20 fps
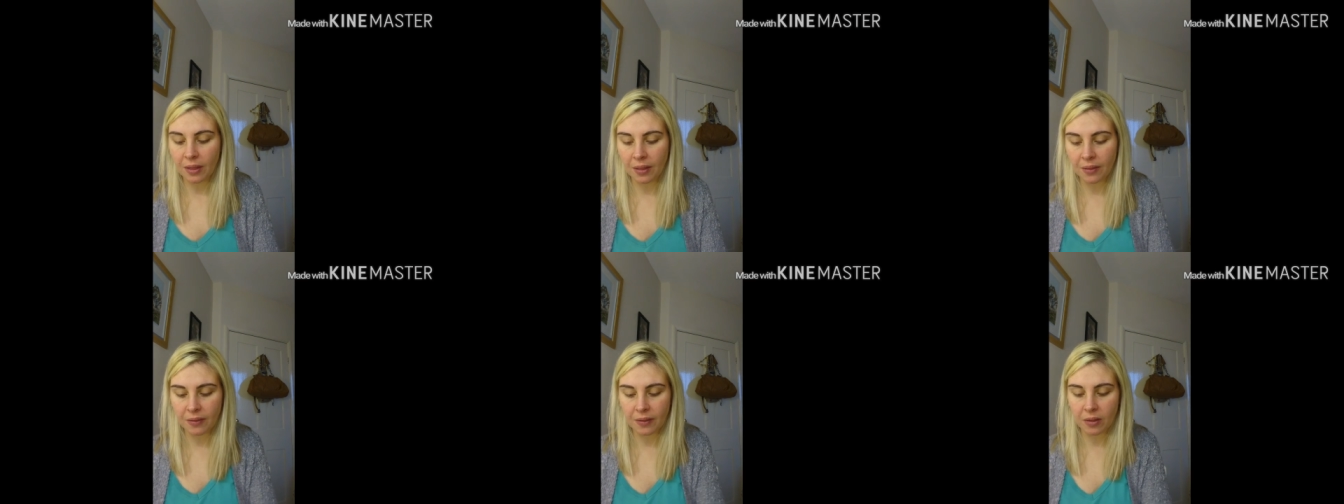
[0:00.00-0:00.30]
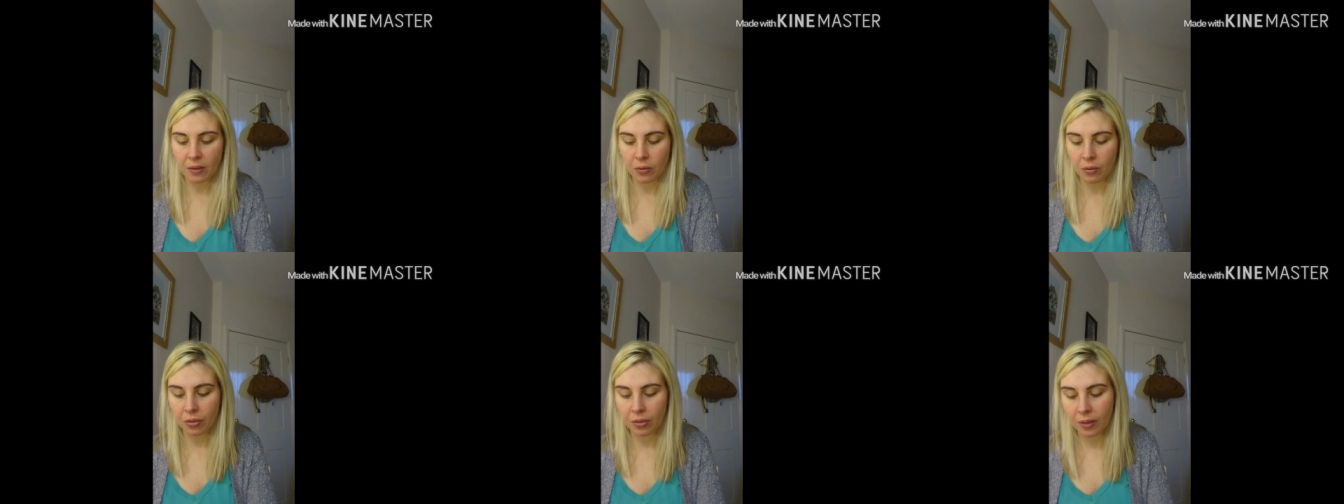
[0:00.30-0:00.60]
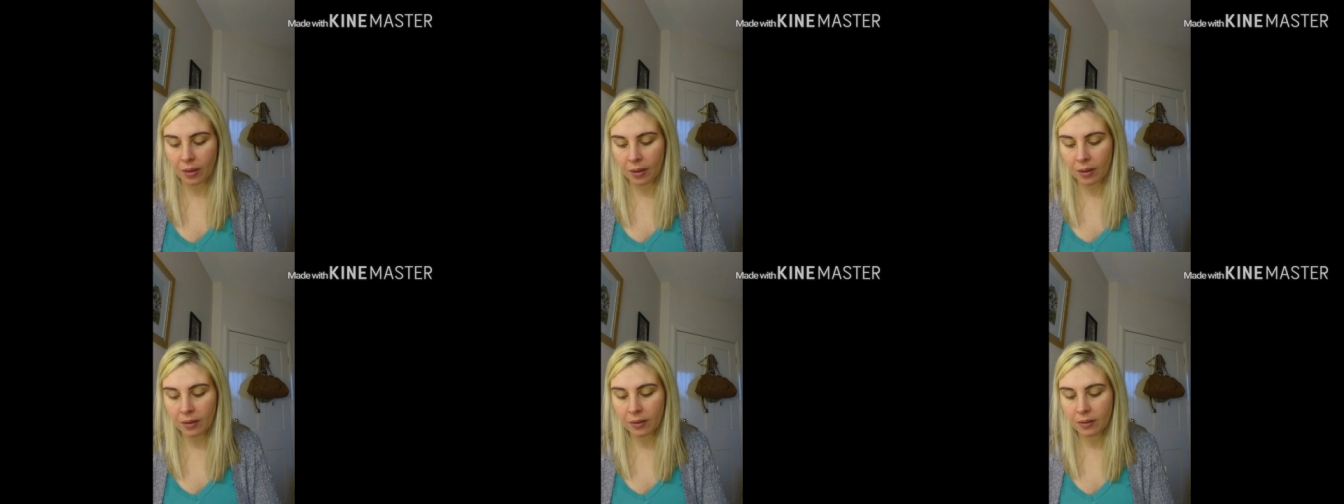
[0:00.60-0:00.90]
than the
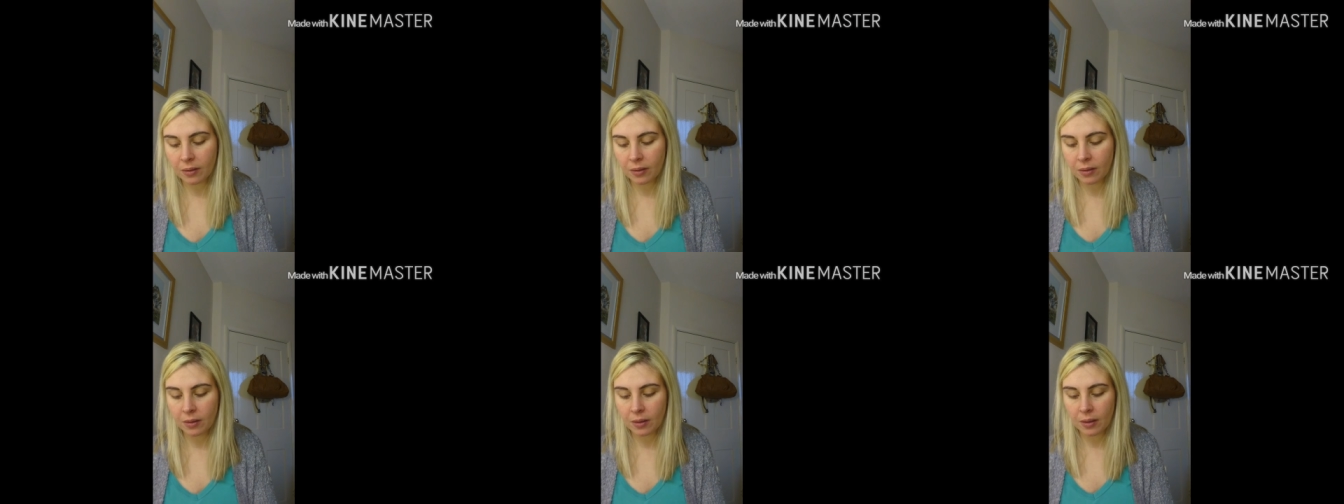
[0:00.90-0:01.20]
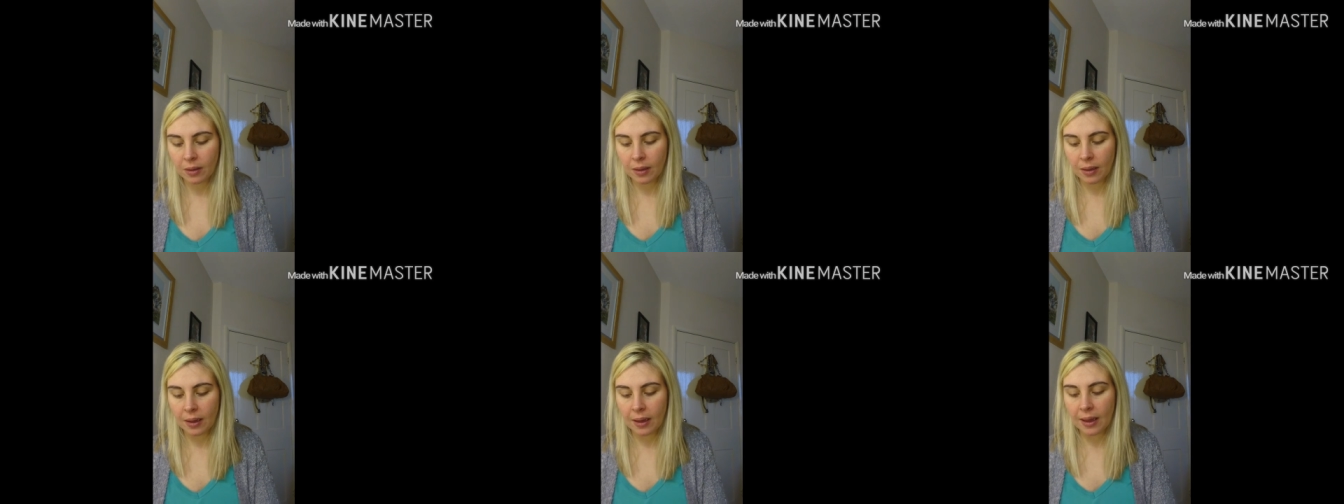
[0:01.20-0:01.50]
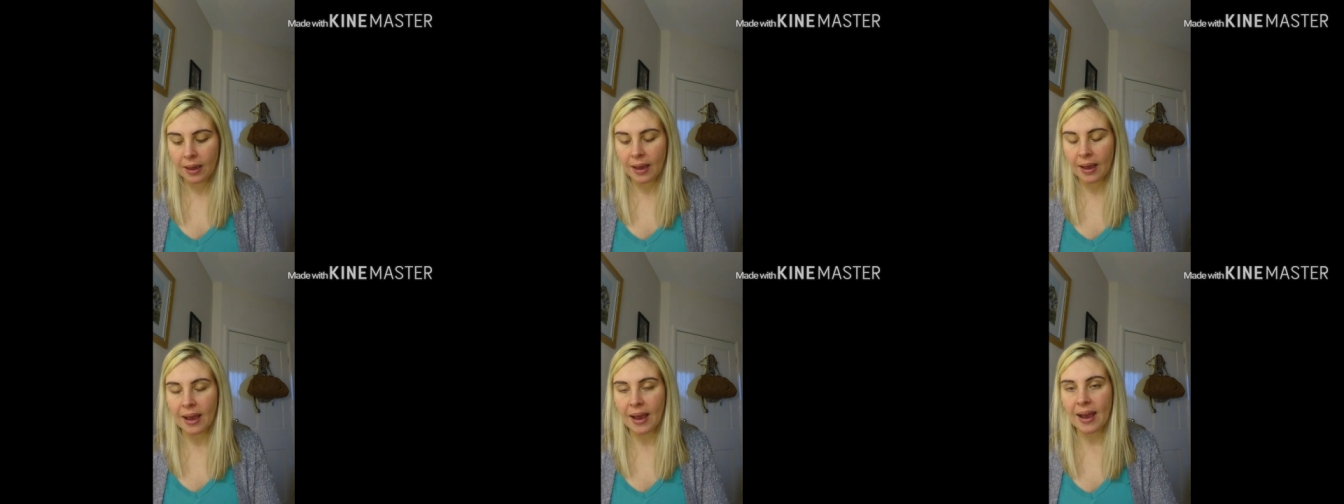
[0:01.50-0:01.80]
other,
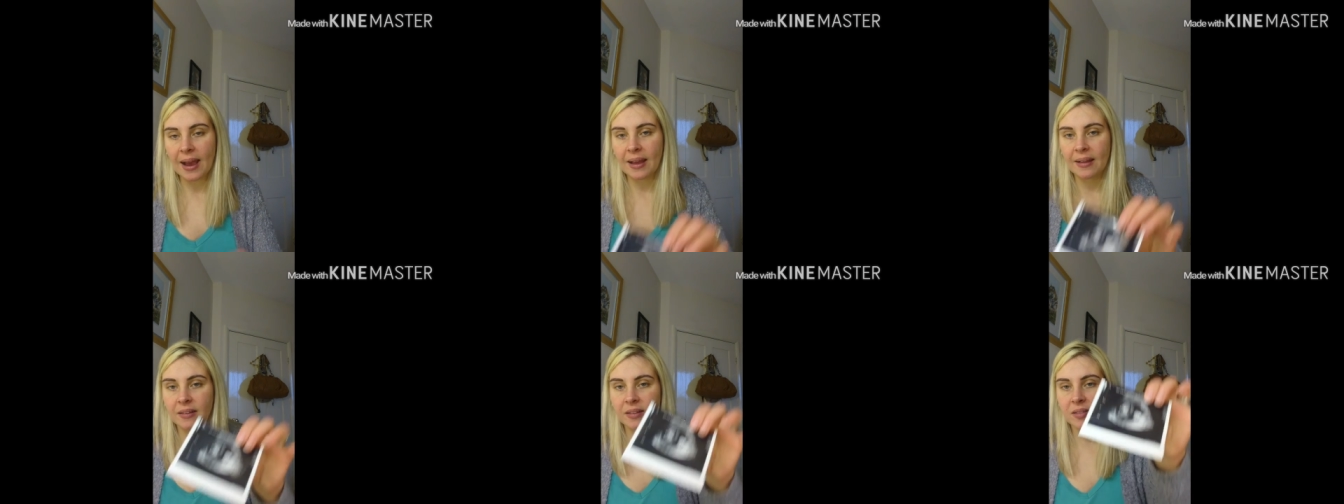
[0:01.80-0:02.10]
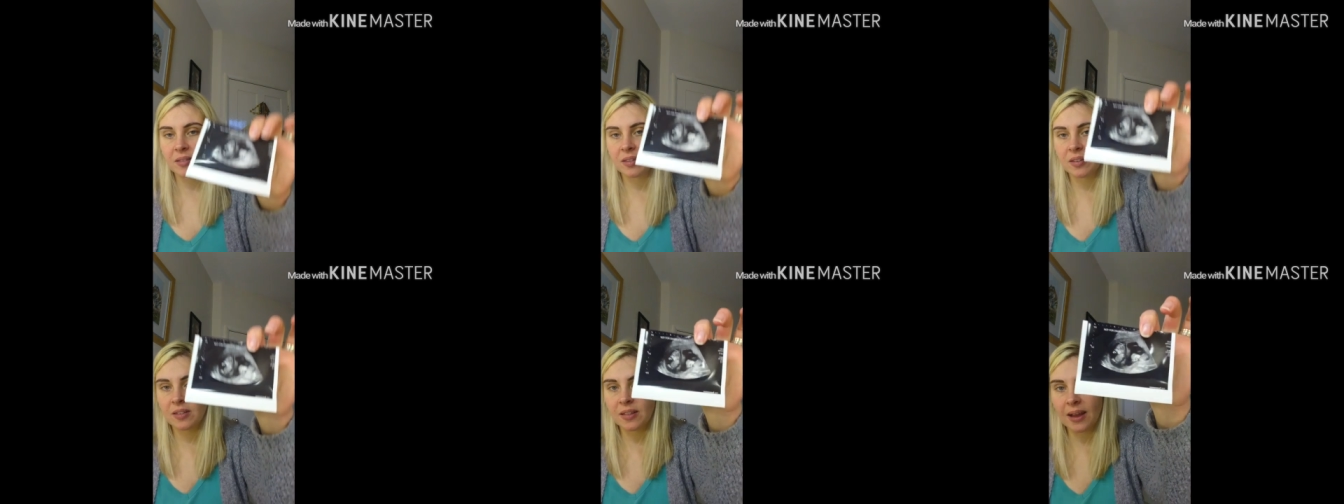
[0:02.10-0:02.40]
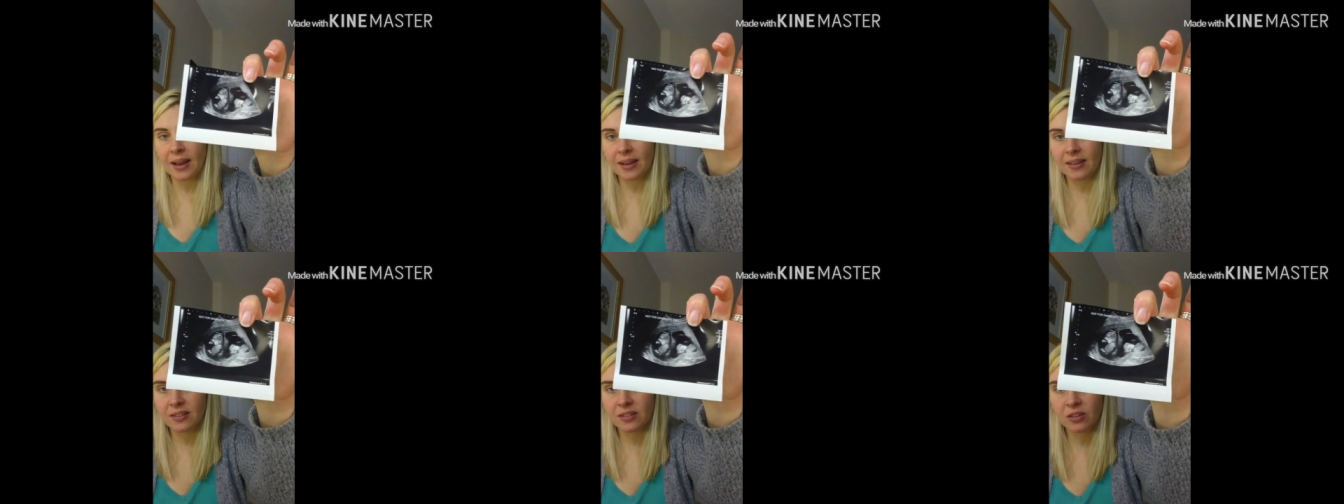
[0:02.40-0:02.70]
and
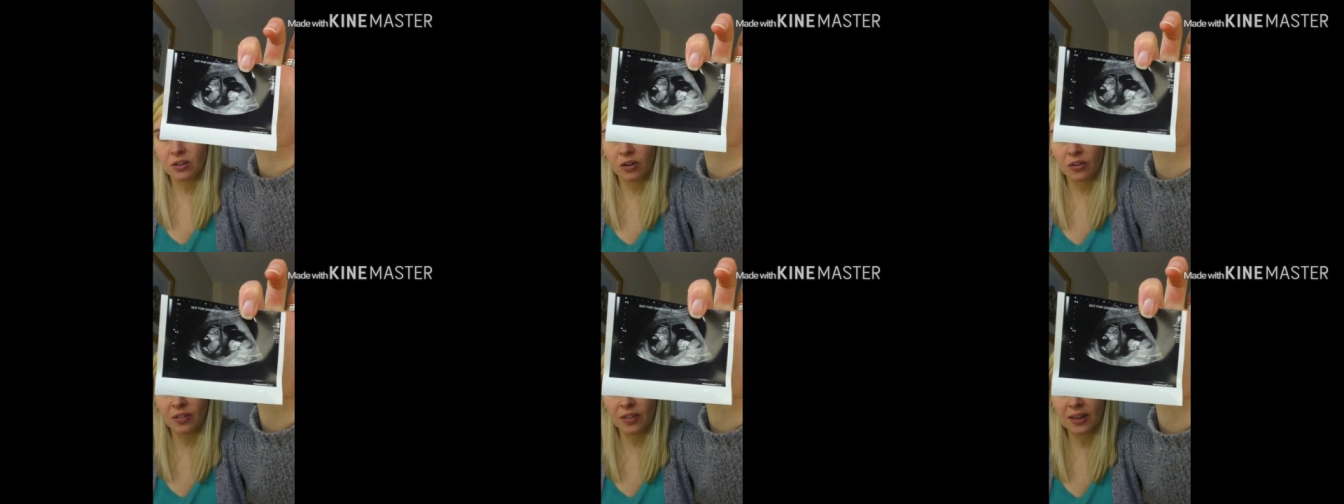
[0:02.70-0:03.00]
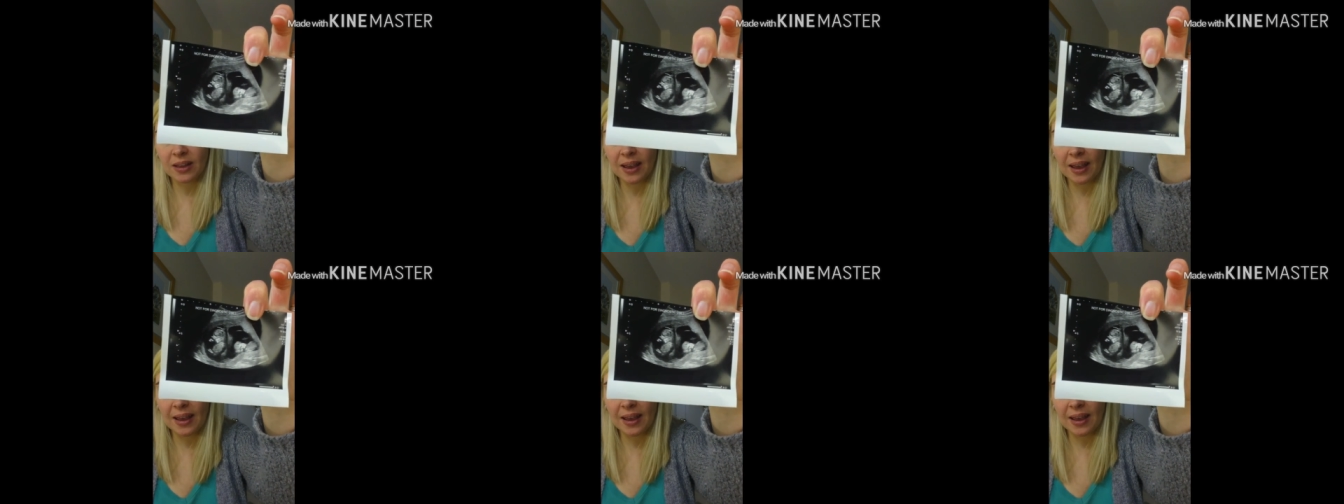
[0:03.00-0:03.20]
that is not the